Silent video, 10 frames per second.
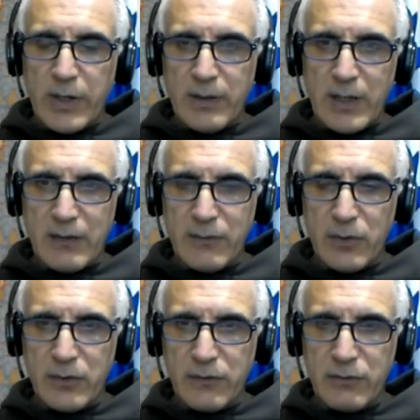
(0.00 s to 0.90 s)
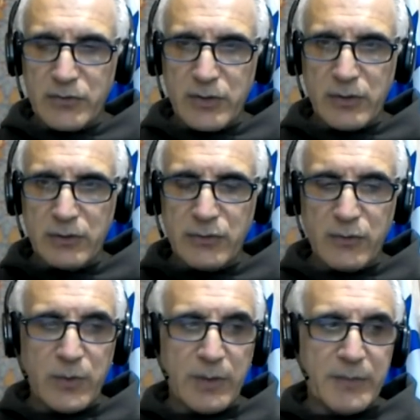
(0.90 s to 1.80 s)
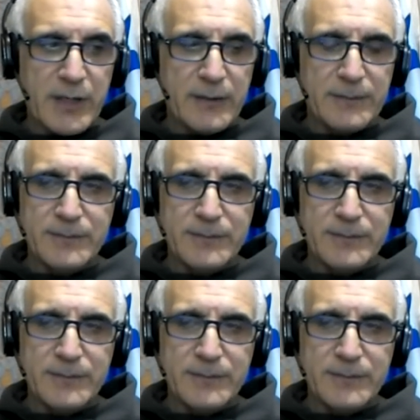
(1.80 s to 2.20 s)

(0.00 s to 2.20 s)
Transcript: have all its Christian cultures wiped out.